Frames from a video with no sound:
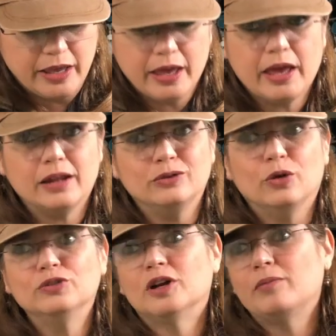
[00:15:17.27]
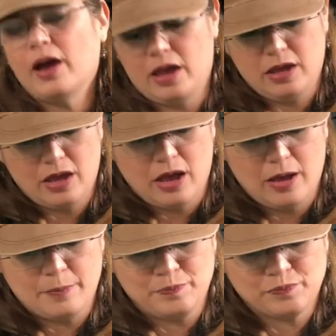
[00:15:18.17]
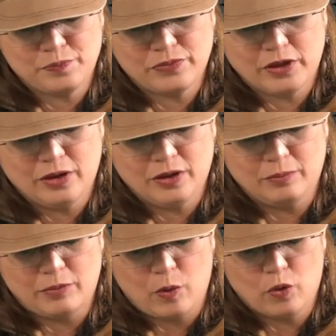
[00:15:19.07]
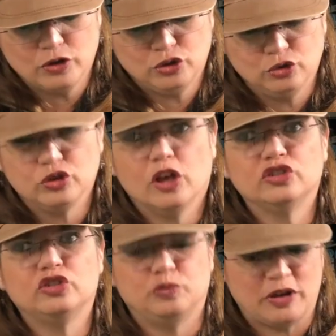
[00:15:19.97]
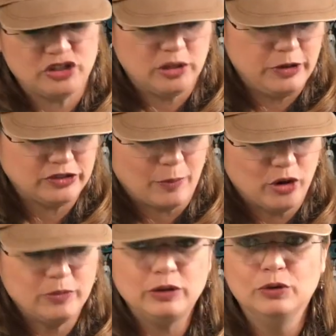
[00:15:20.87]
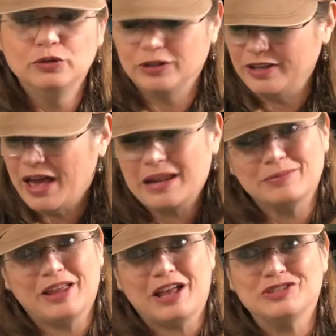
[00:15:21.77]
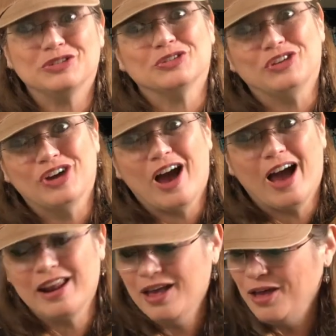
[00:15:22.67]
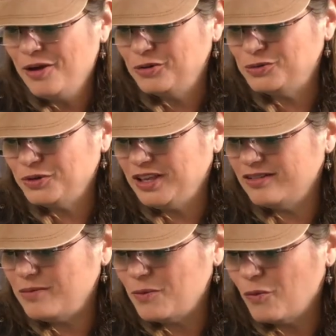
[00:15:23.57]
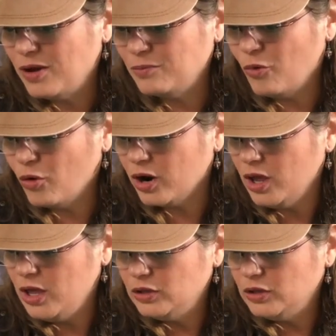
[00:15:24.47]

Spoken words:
And those are my my worst 2 skills, especially because I'm going to be losing the item that I just got, which would have given me 1 more.